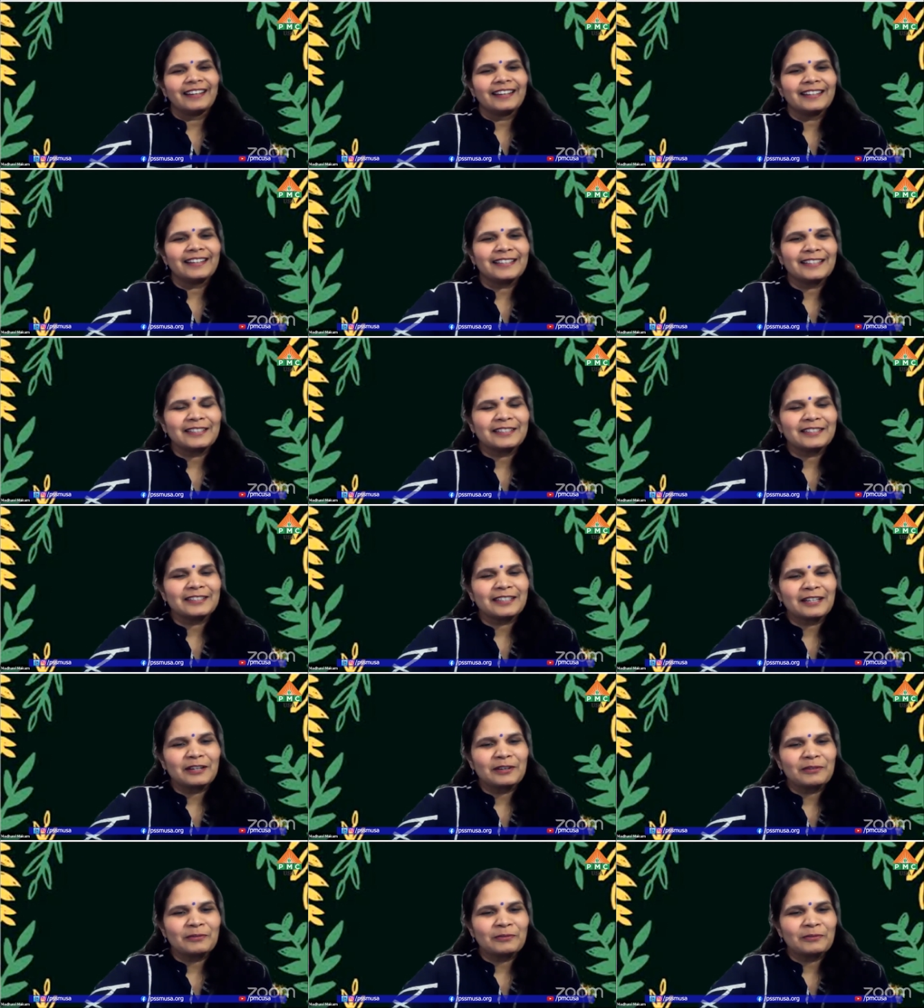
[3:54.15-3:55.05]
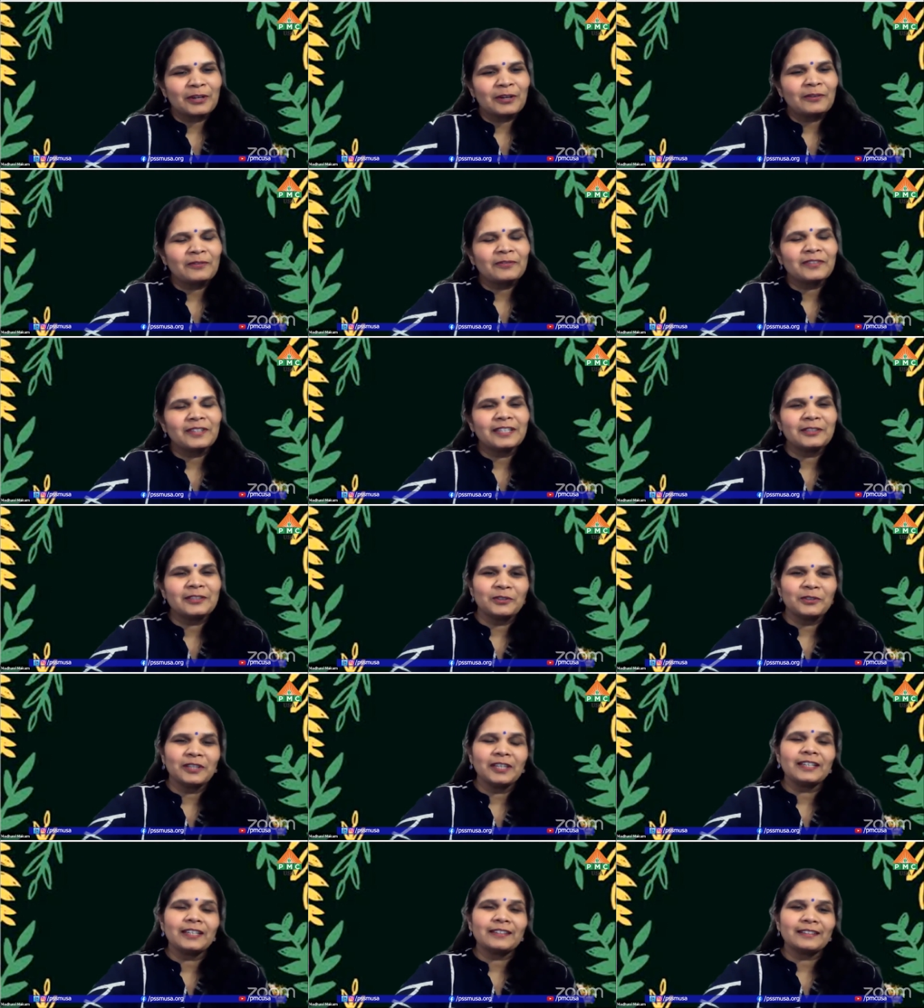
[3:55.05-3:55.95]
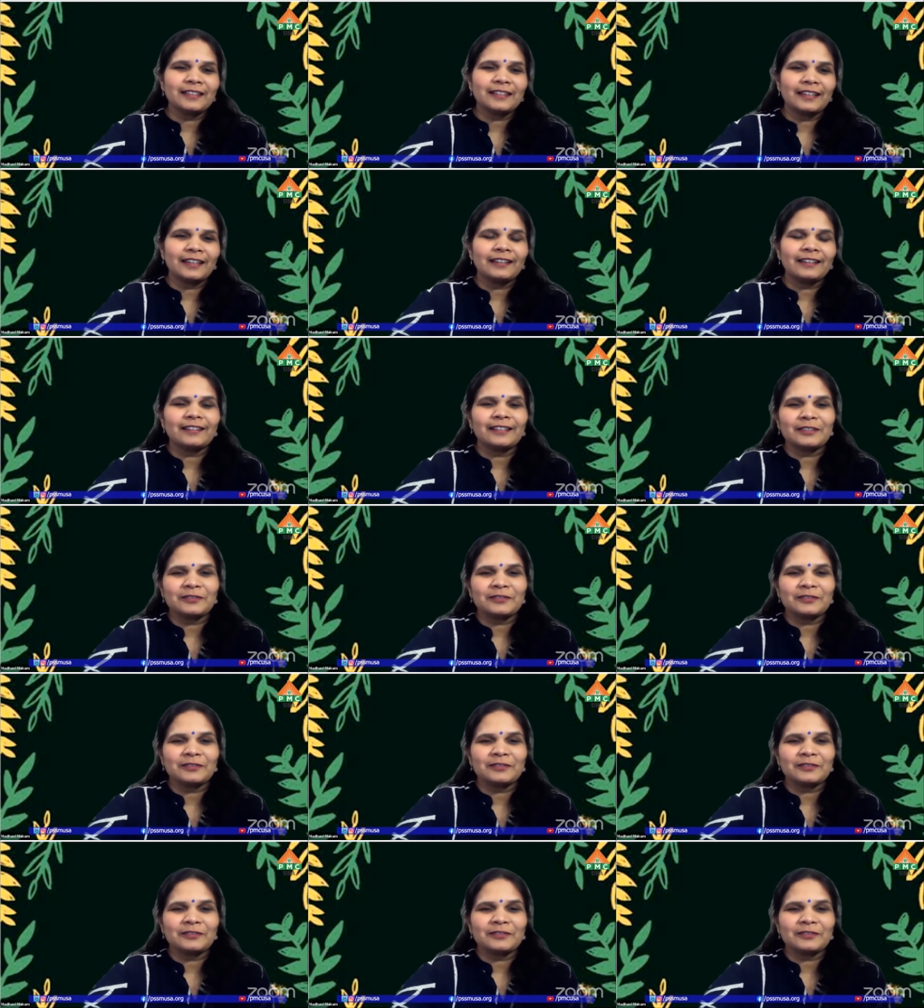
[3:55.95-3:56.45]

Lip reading: it is one of the unique thing